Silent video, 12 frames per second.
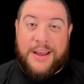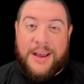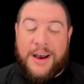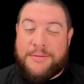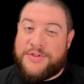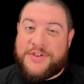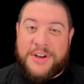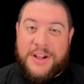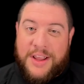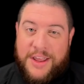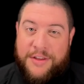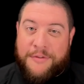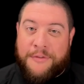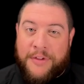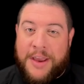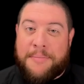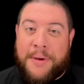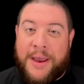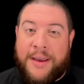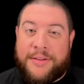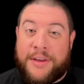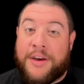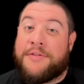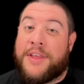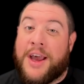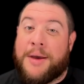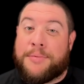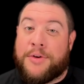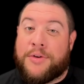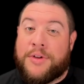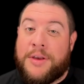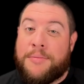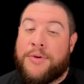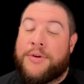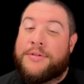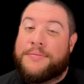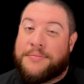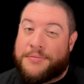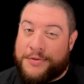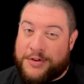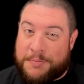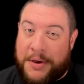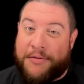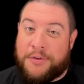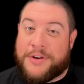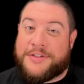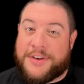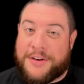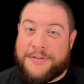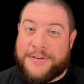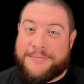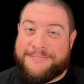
I'm just going to let the flight path of the Opto Claymore speak for itself.